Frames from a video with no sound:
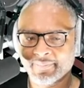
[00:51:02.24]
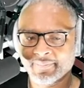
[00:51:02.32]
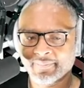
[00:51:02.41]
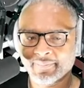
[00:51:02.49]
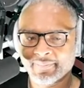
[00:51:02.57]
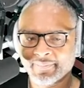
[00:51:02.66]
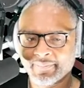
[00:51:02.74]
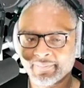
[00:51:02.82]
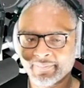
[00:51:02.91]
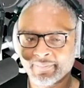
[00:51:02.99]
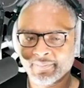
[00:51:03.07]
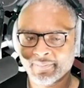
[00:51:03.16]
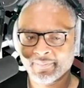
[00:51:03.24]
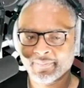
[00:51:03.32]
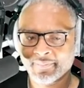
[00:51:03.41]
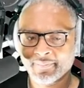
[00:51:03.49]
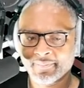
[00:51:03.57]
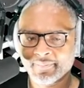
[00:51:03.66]

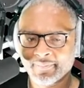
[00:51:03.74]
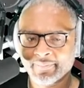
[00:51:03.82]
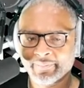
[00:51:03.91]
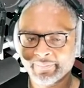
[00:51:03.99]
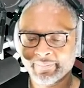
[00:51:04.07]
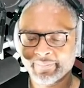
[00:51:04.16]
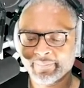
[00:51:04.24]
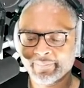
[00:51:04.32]
(silent)